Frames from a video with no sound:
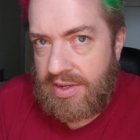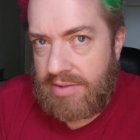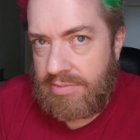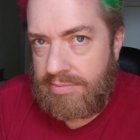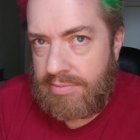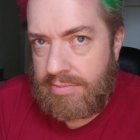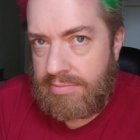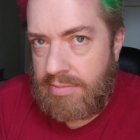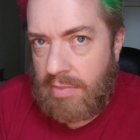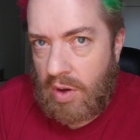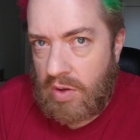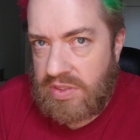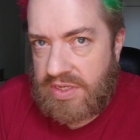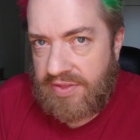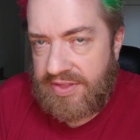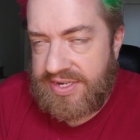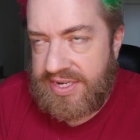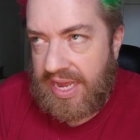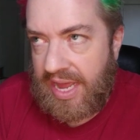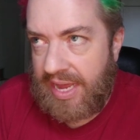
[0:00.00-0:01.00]
Most
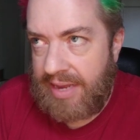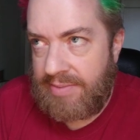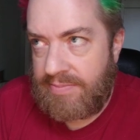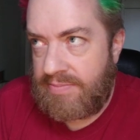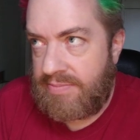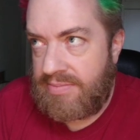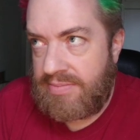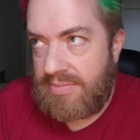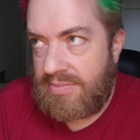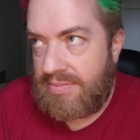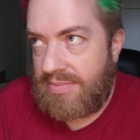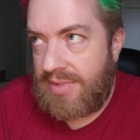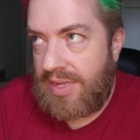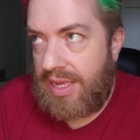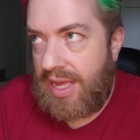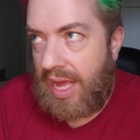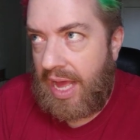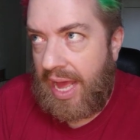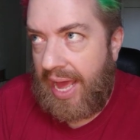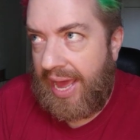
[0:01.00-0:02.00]
of the time,
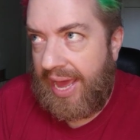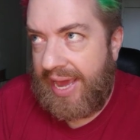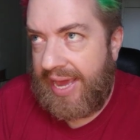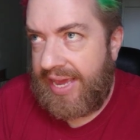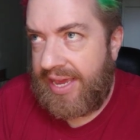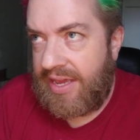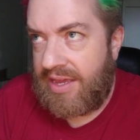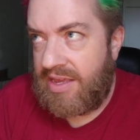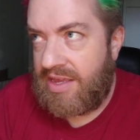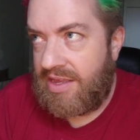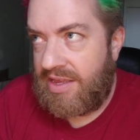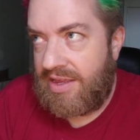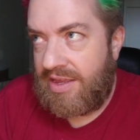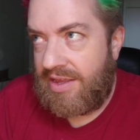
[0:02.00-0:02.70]
I